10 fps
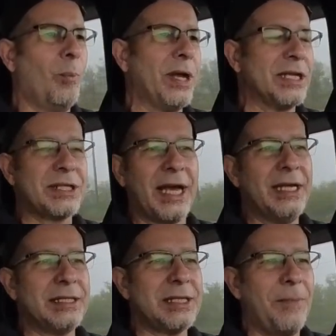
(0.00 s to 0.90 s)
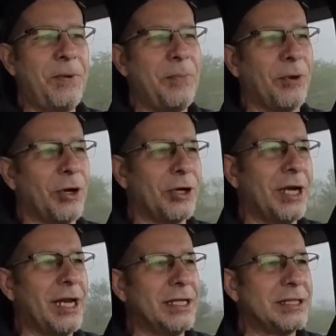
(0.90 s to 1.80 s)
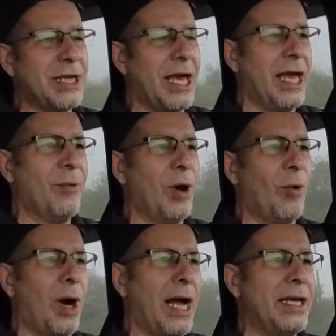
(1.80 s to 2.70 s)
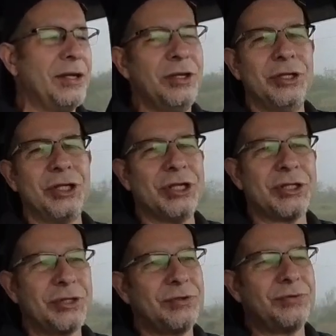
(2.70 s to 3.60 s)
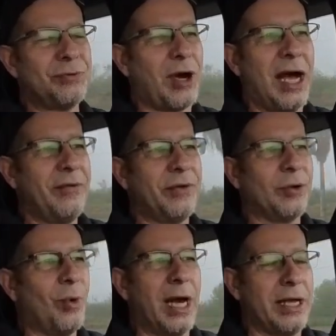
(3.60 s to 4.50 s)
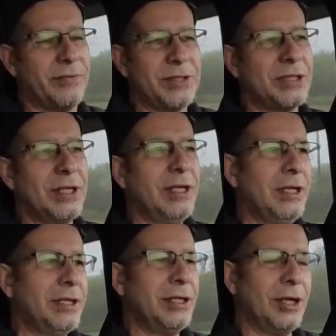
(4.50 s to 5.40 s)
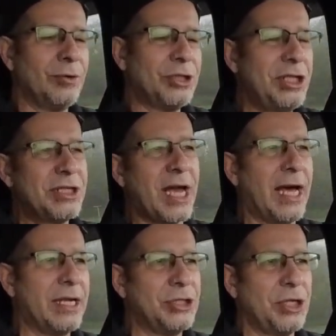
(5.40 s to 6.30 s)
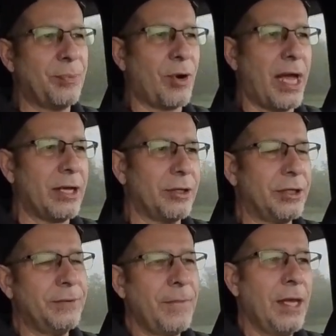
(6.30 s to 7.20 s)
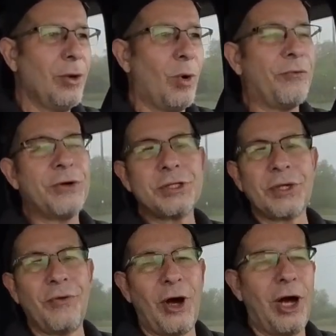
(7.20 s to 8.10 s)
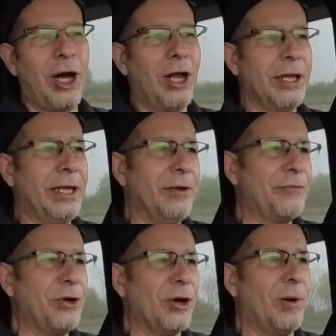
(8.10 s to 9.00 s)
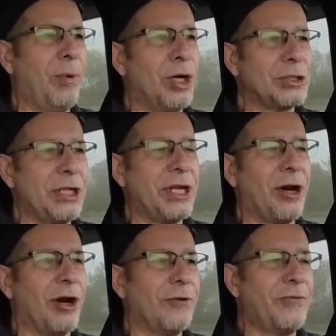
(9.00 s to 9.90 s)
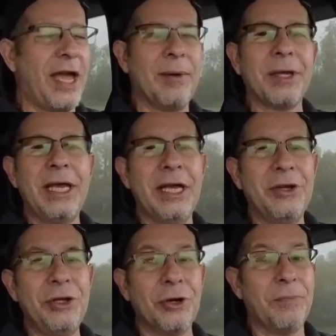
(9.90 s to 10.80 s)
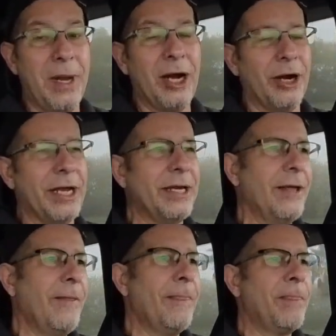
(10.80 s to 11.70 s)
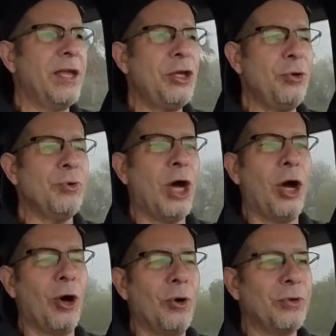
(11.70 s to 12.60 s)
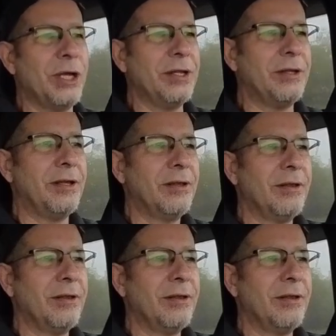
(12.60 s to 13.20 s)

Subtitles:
because some people are going to say, well, why didn't you just drive your wife's? You know, she's got a Jeep Wrangler. Well, first of all, if you're a multi-car family and you're married, then you know that